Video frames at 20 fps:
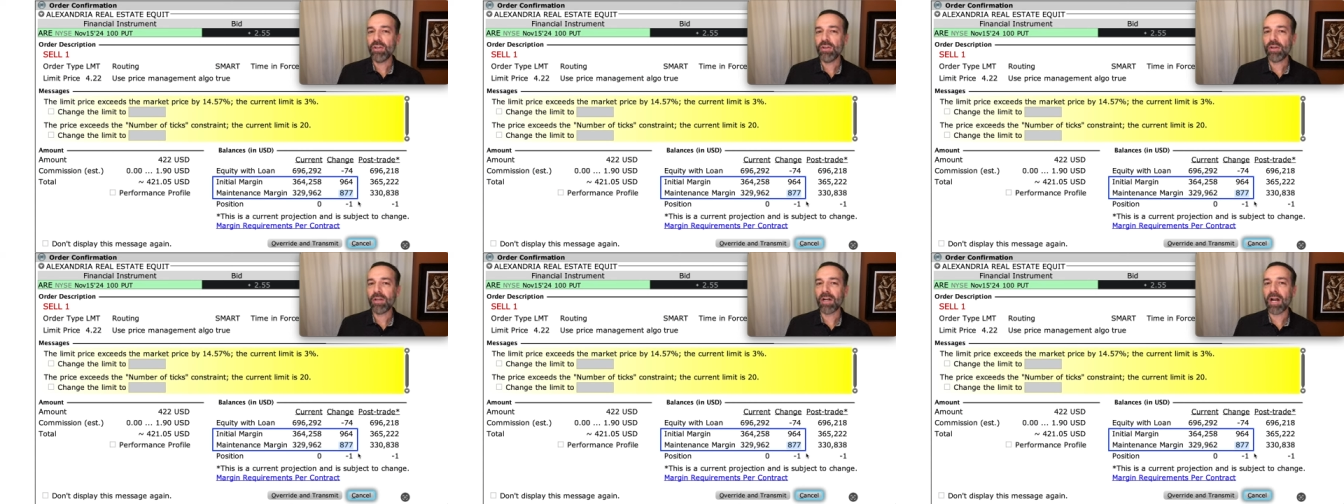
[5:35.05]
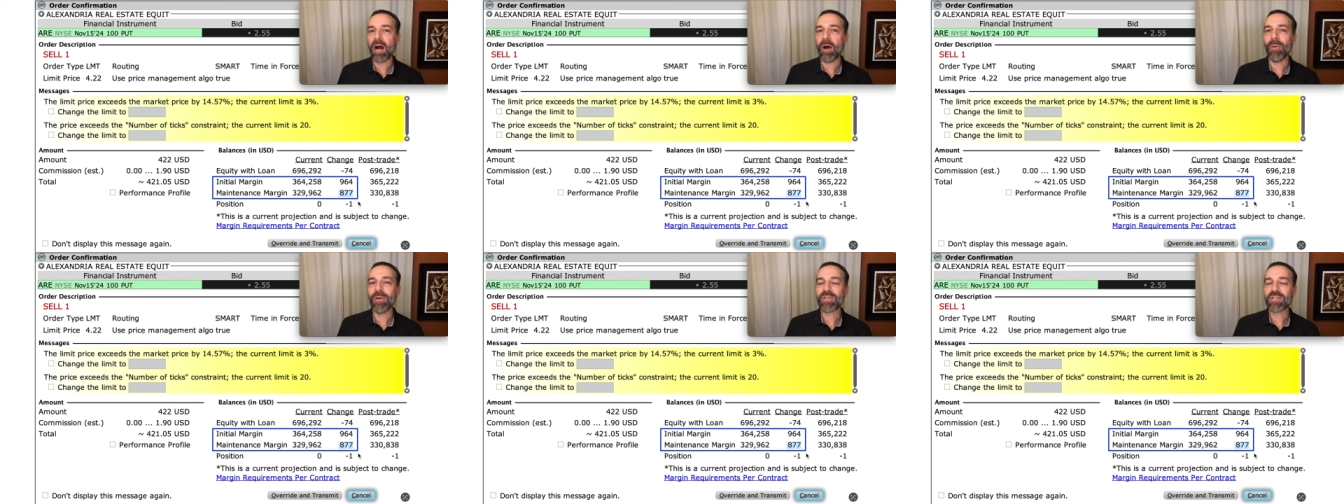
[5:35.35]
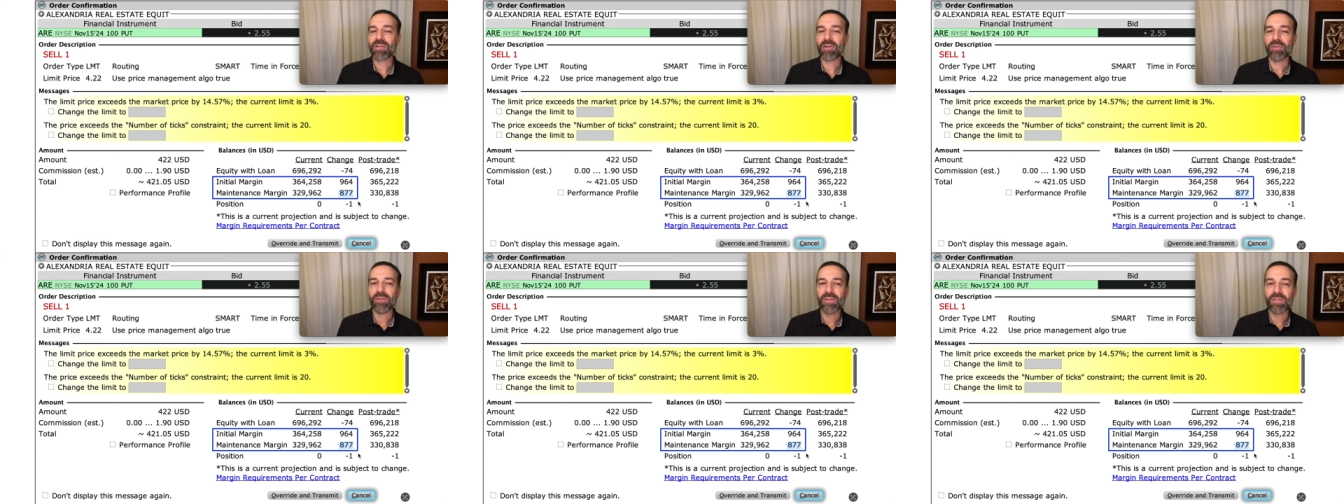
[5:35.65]
you can always
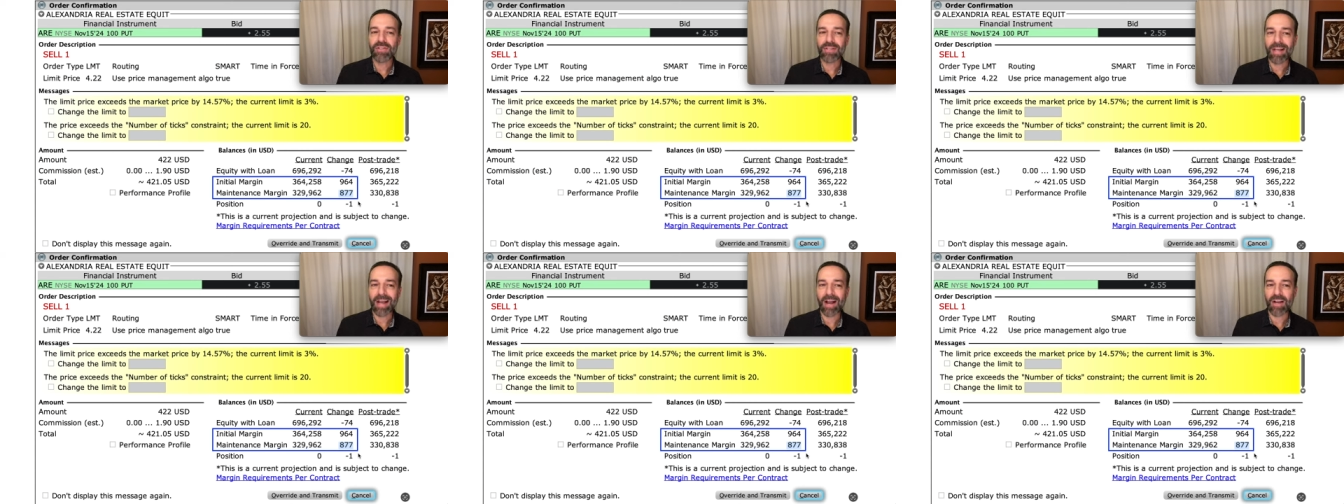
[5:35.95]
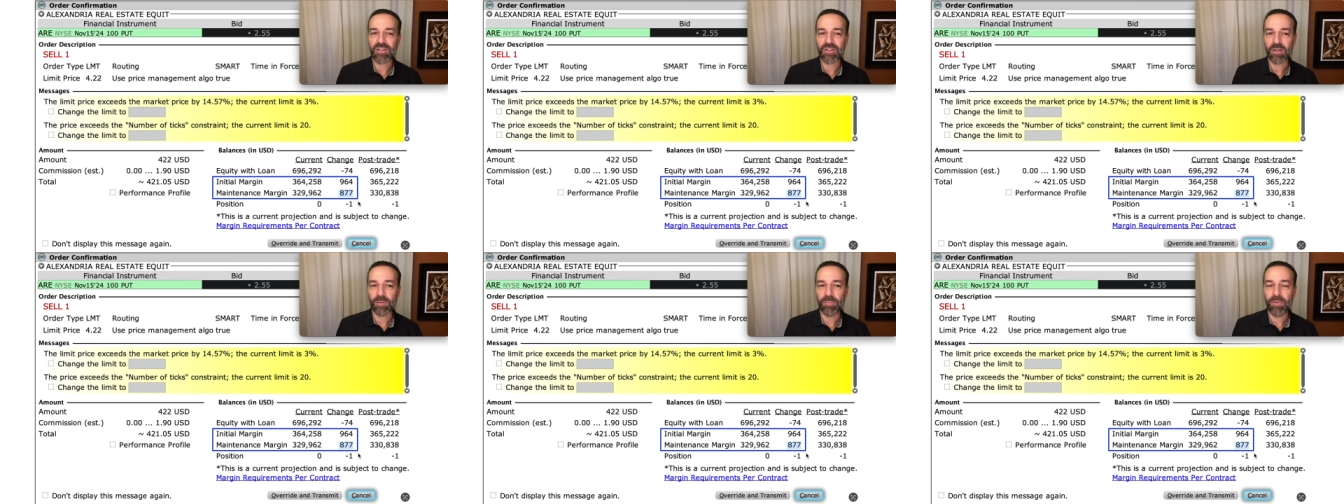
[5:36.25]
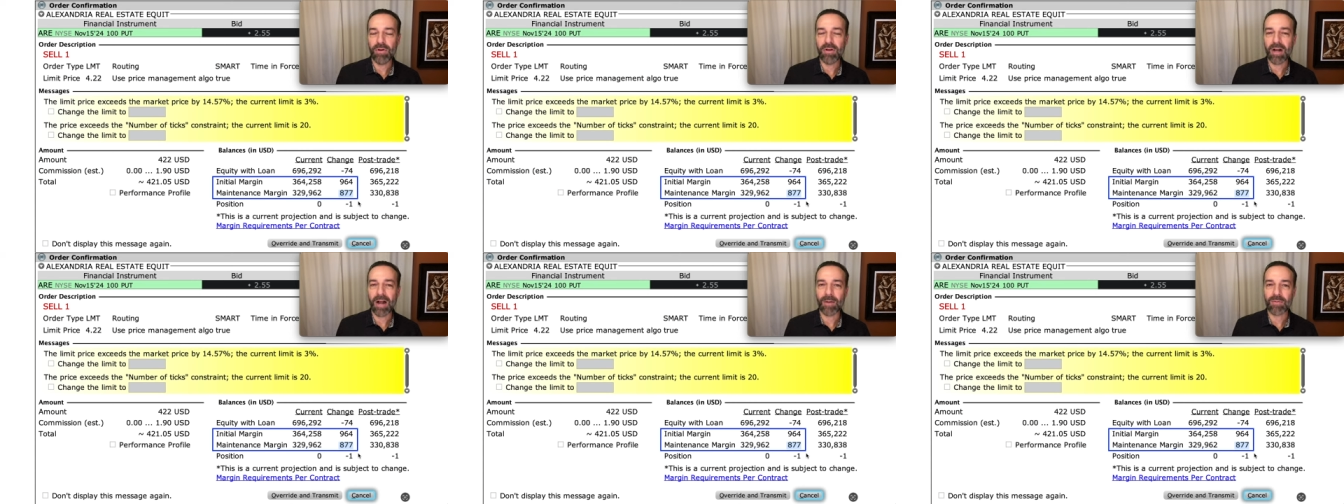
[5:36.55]
turn this cash or
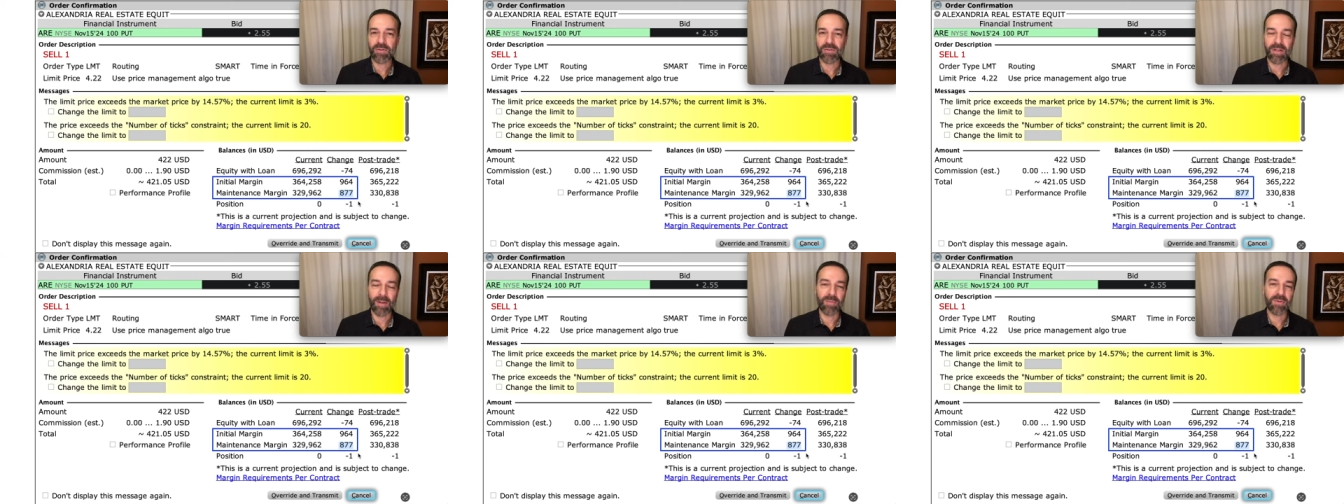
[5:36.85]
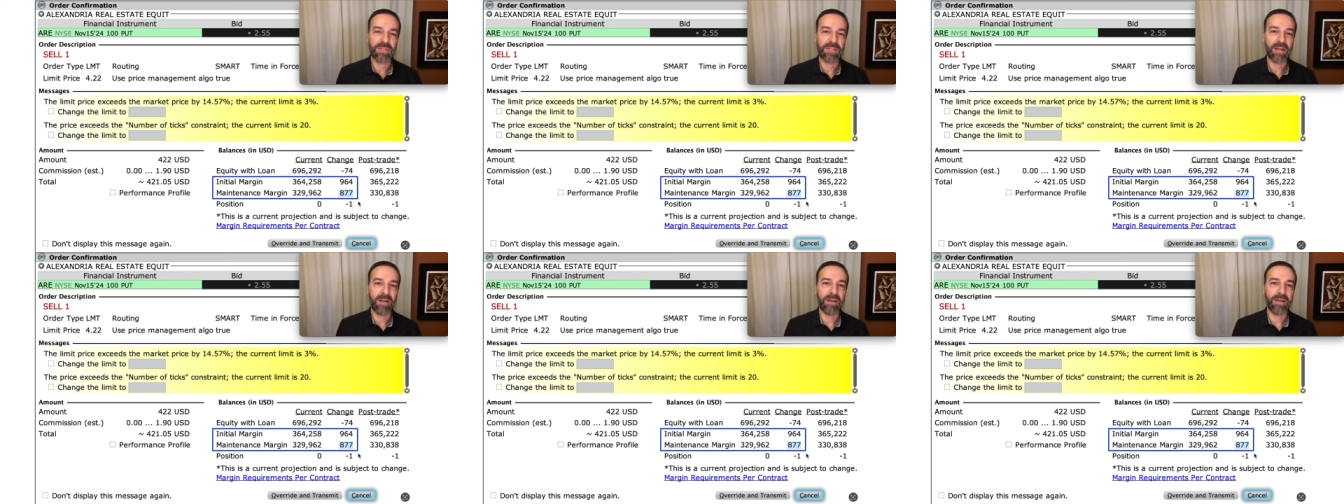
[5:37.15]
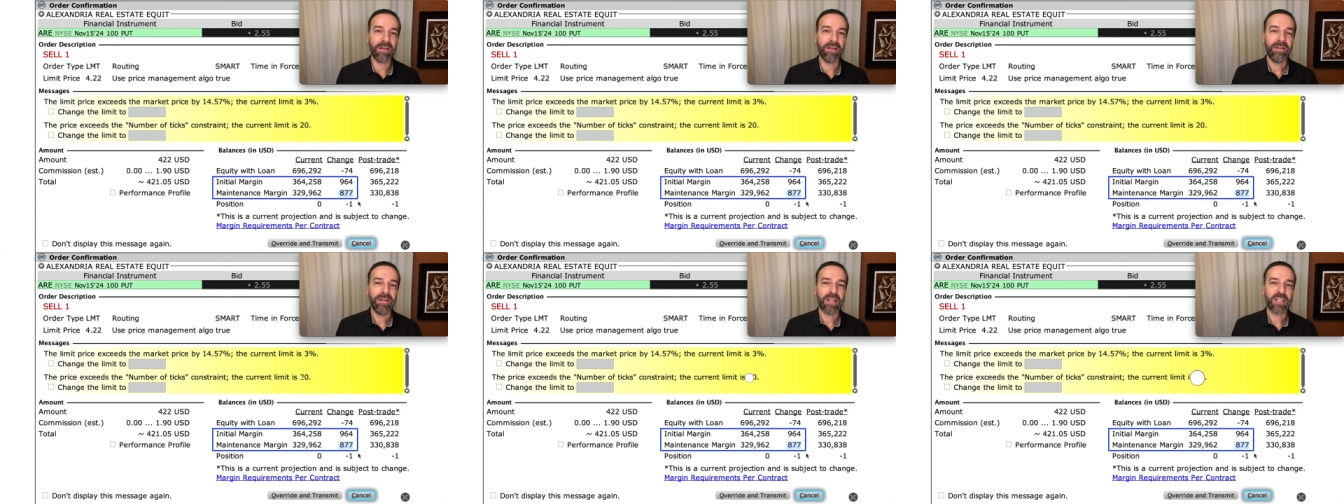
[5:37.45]
put option that I'm
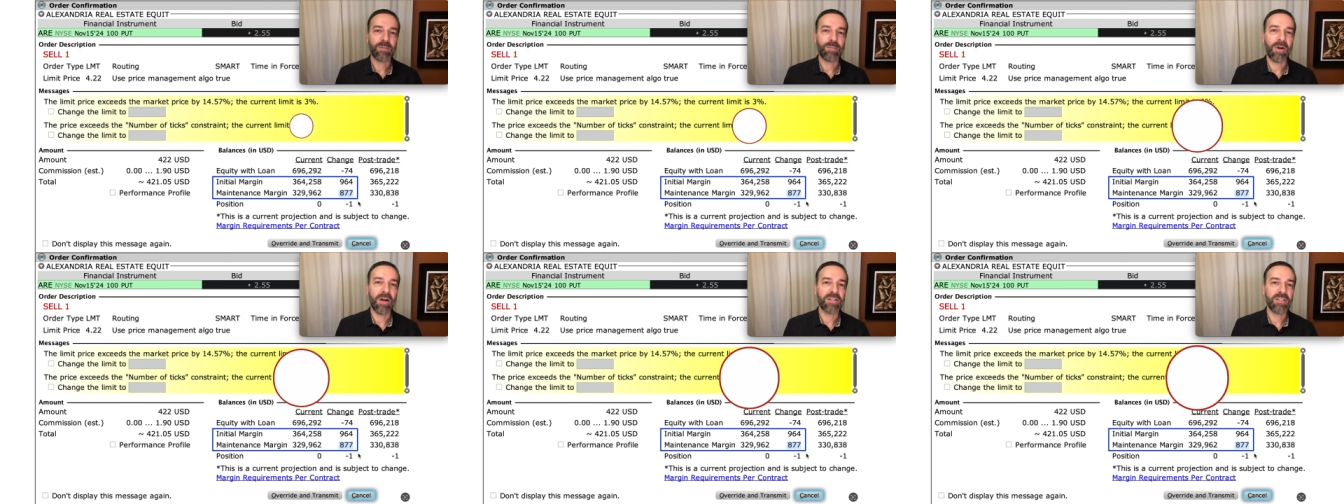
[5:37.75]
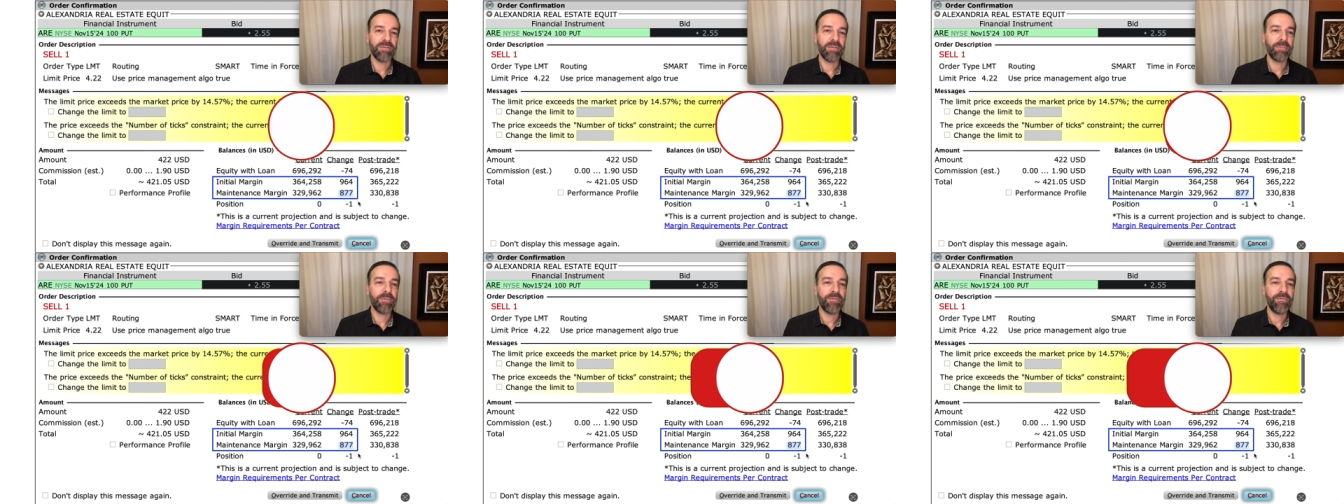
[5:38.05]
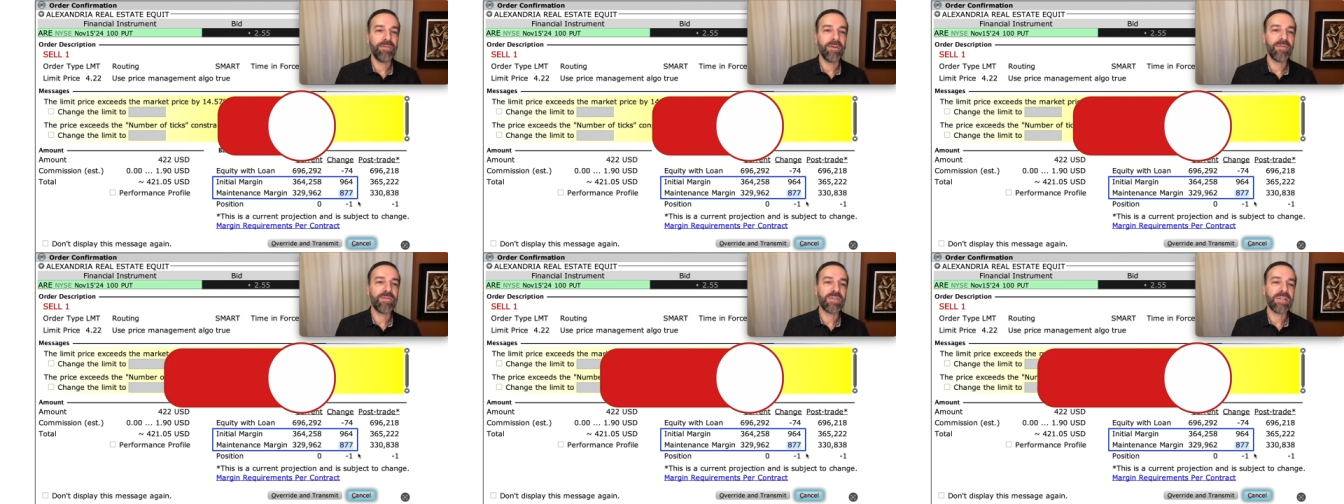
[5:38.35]
selling that expires November
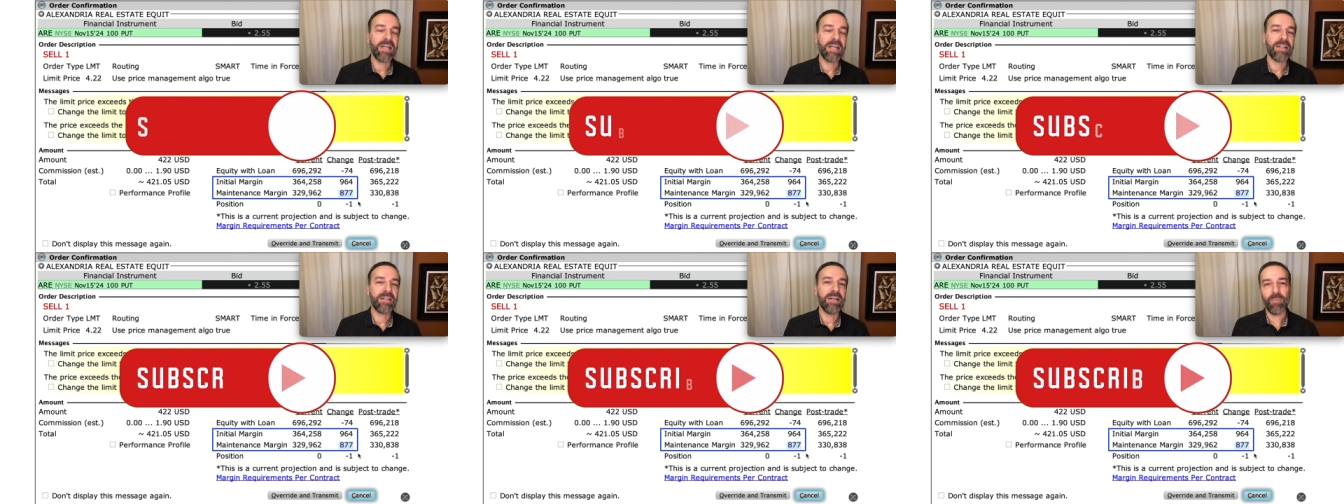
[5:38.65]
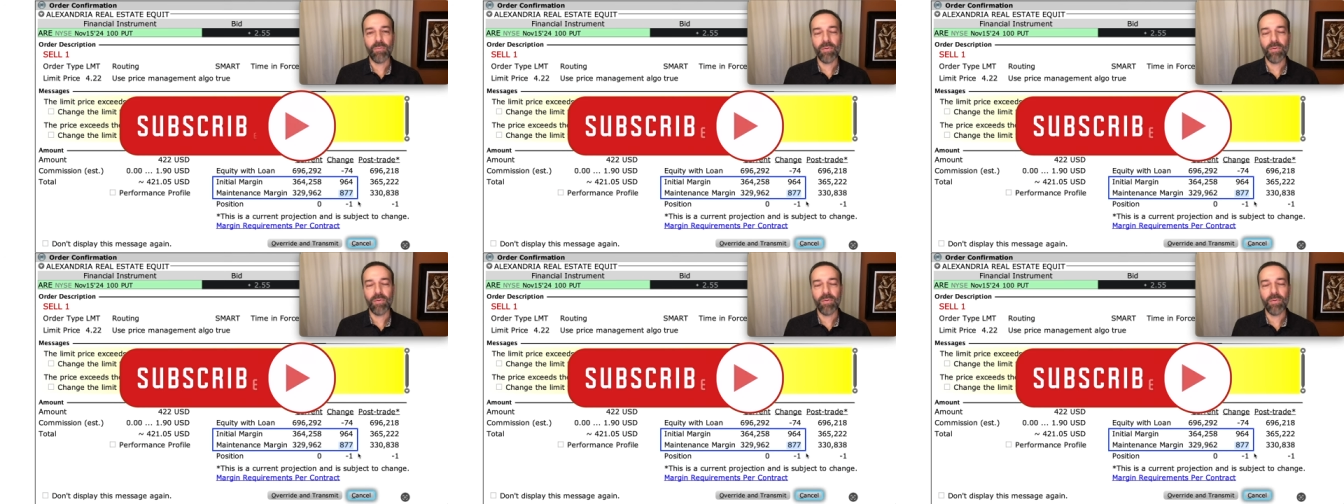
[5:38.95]
15th